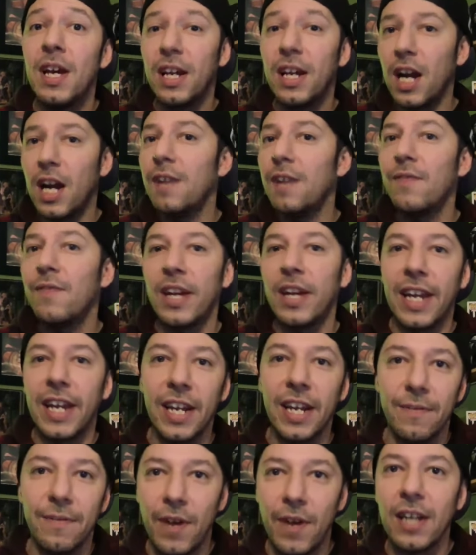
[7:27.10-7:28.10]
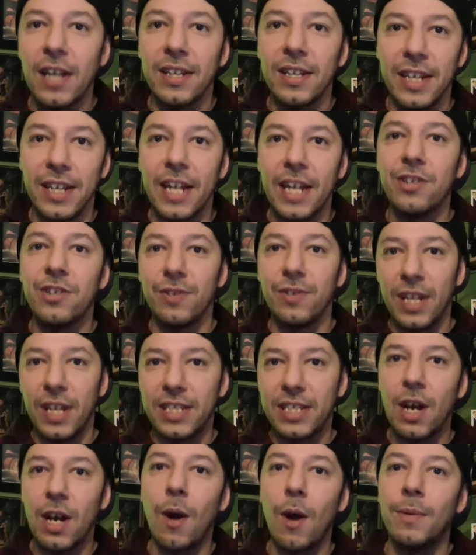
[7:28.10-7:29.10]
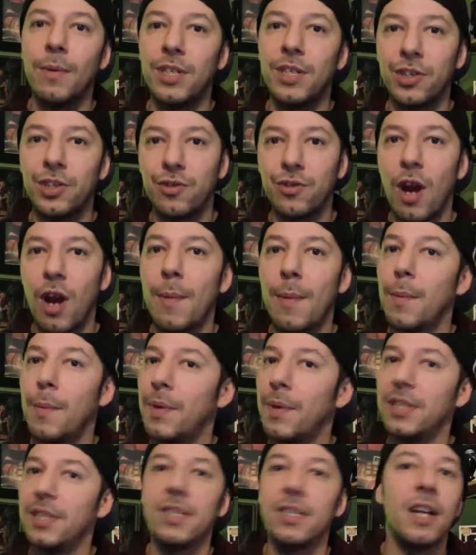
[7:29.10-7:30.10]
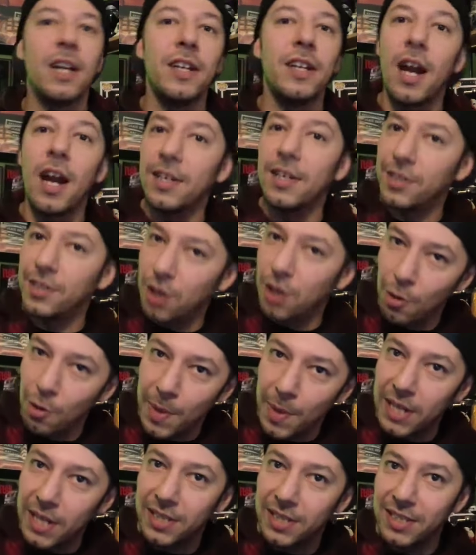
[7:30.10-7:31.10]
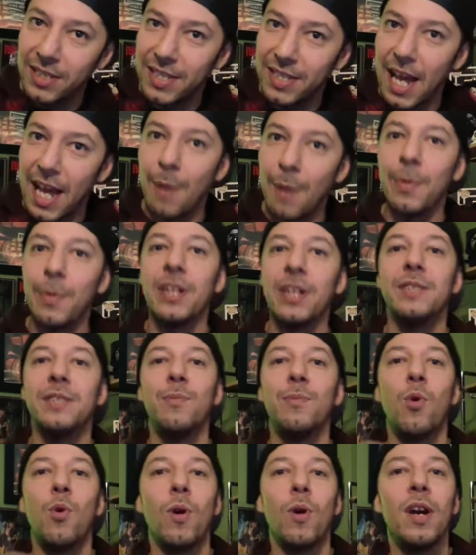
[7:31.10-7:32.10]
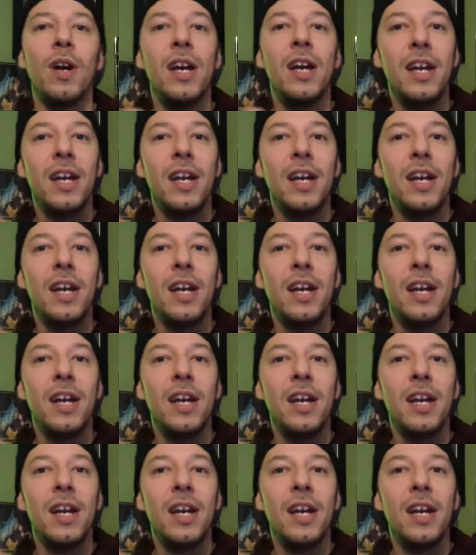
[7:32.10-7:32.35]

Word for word: kind of like in a violent nature that's how i would describe it but it's not not as slow paced as that but it's more